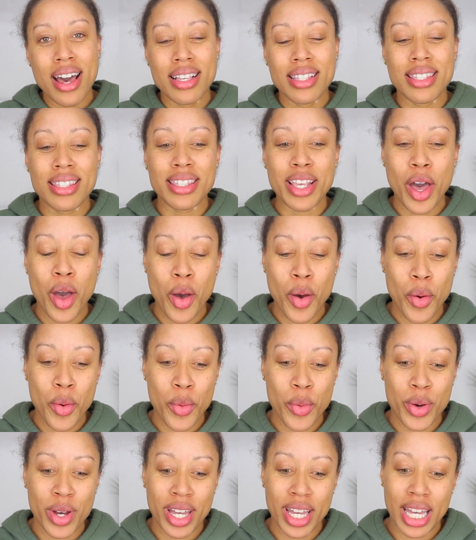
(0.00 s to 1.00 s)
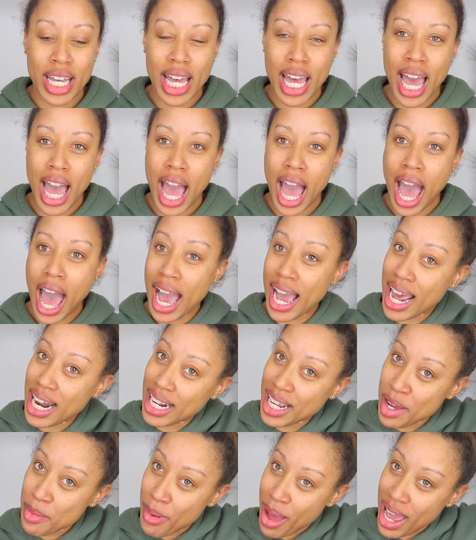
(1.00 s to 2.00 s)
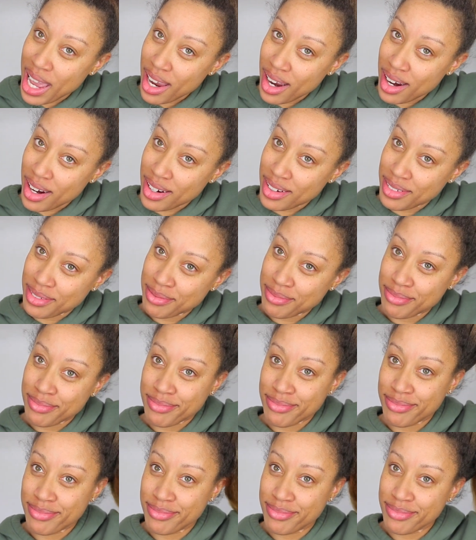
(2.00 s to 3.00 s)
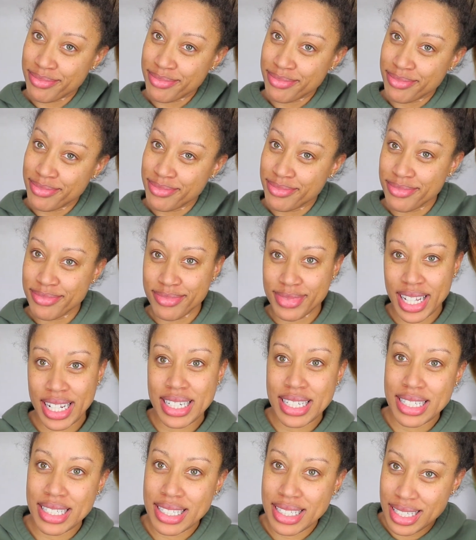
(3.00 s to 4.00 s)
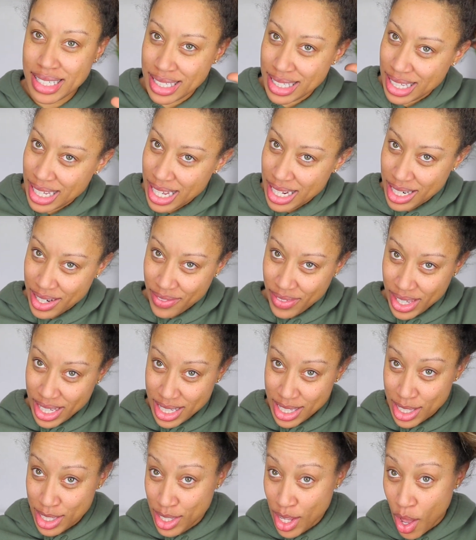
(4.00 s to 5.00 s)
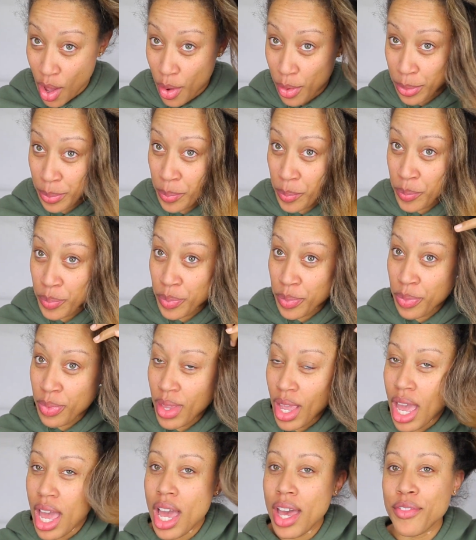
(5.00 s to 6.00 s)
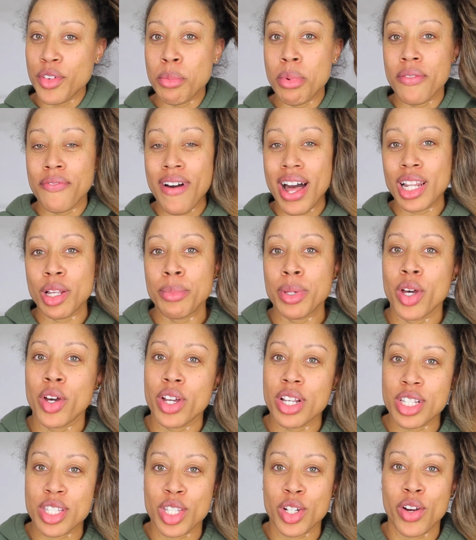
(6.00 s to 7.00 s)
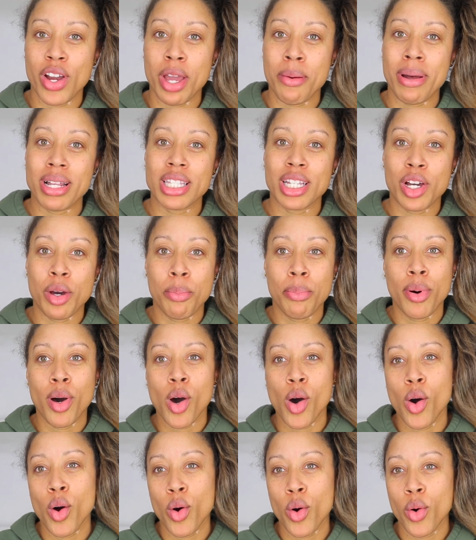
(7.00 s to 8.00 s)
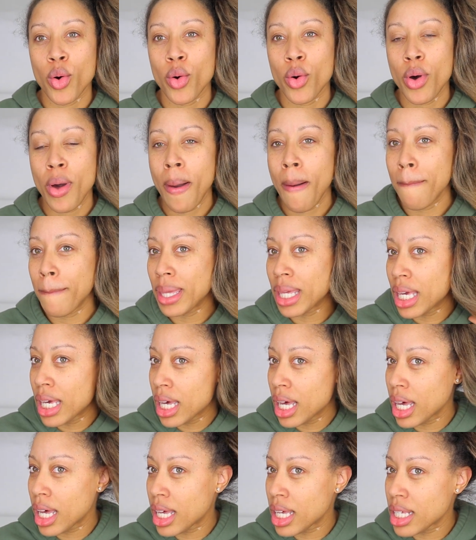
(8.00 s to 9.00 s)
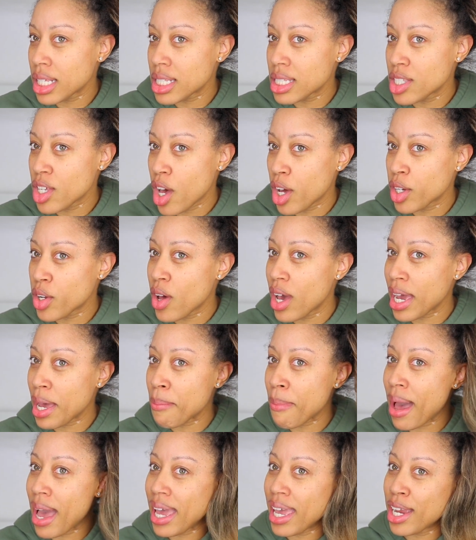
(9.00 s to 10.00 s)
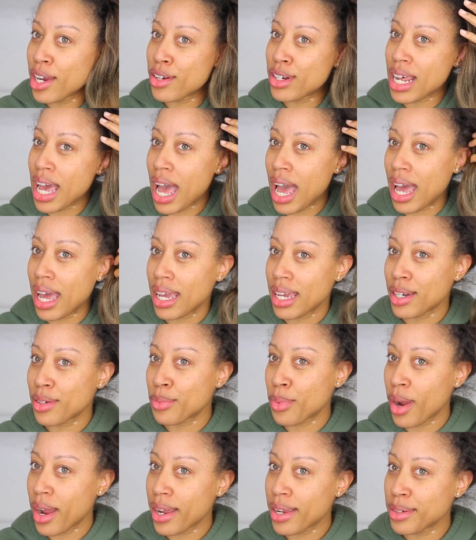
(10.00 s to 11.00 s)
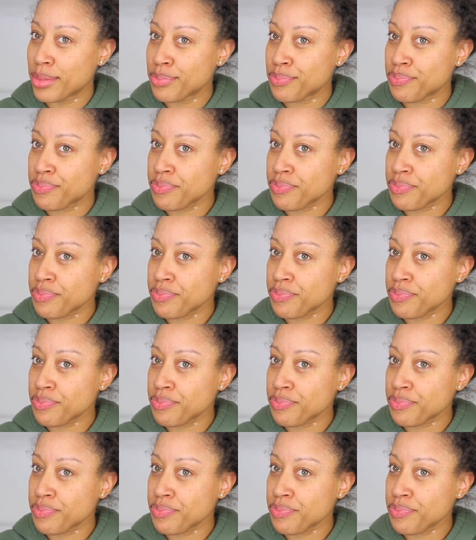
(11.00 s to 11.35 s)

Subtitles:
So I gotta cut my hair. That's just the end of it. So if you've been following me on Instagram, I took a poll because y'all know I got my hair dyed, right?